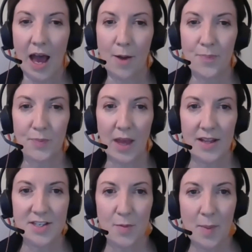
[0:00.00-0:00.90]
Um,
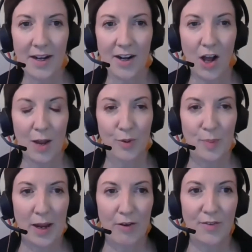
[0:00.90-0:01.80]
and so Megan and I, in
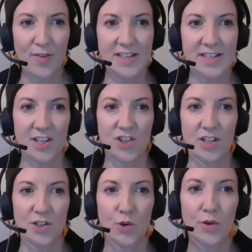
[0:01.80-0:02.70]
preparing for this
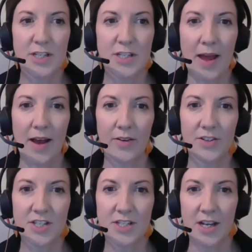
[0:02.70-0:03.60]
session, talked
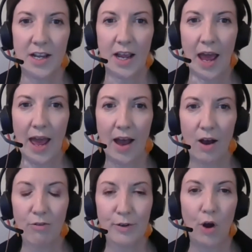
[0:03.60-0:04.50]
about
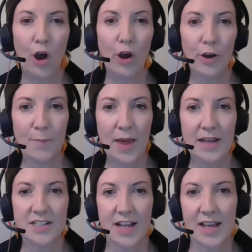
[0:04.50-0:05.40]
our real hope
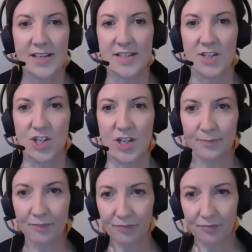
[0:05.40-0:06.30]
that today's
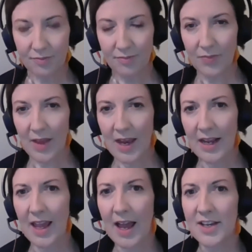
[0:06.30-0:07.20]
session,
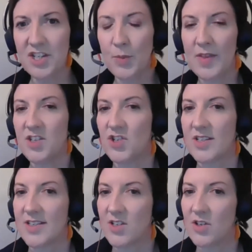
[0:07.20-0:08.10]
in engaging with
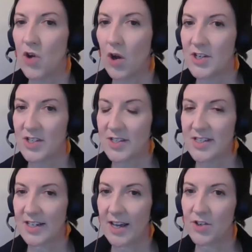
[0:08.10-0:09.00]
Indigenous knowledges and